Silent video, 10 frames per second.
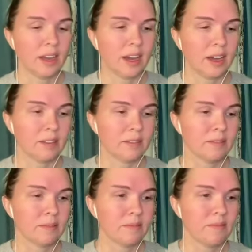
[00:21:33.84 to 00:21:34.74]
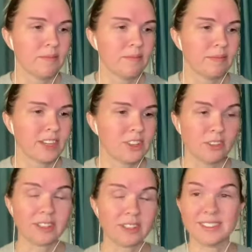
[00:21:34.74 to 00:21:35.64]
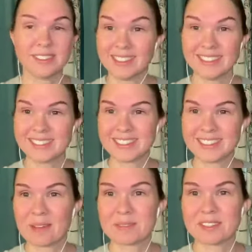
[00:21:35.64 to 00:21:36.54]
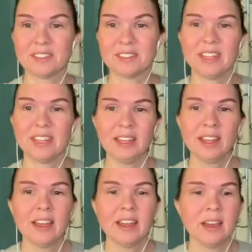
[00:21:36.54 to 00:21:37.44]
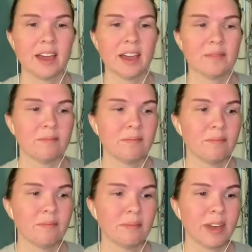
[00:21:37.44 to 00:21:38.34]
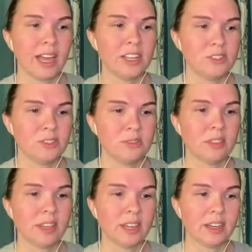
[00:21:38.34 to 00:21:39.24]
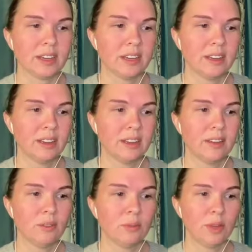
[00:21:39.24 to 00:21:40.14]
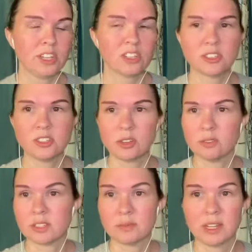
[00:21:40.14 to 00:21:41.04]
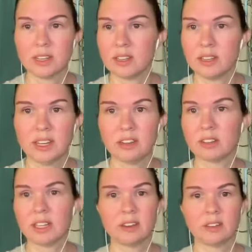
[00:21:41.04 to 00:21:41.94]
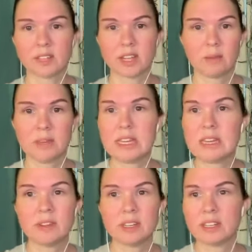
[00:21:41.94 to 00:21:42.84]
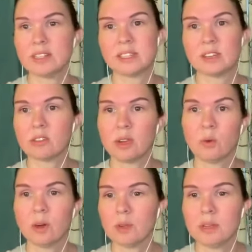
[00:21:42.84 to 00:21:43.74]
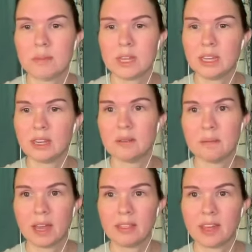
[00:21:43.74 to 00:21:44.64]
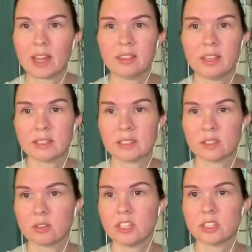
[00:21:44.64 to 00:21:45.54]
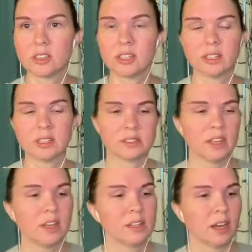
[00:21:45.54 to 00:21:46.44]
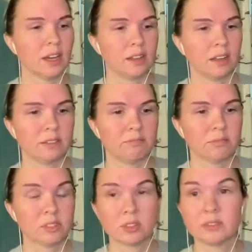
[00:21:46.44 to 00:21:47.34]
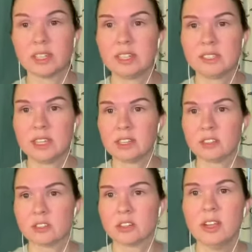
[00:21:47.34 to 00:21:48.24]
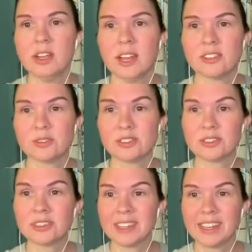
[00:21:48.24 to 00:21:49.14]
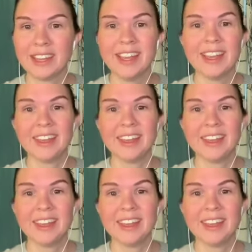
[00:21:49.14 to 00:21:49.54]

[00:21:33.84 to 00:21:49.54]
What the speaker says: that should exist. Absolutely. I do think we just don't spend nearly enough time even considering what we mean by that. I think it's a crutch. I think it's a sort of a lazy answer. And so certainly